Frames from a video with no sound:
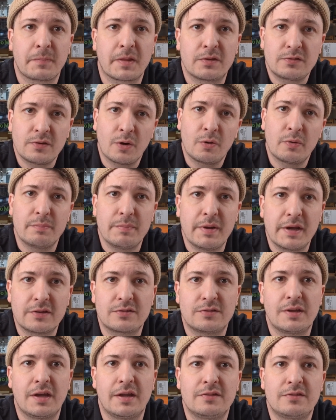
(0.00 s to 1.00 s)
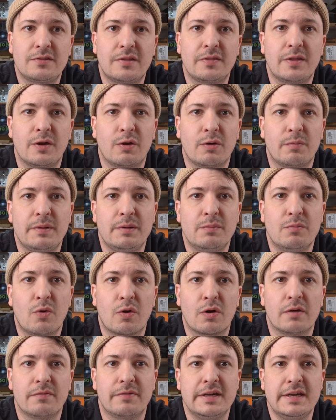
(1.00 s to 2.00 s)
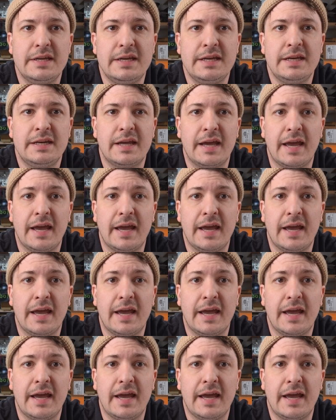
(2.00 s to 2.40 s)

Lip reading: So it makes sense that there would be more of a need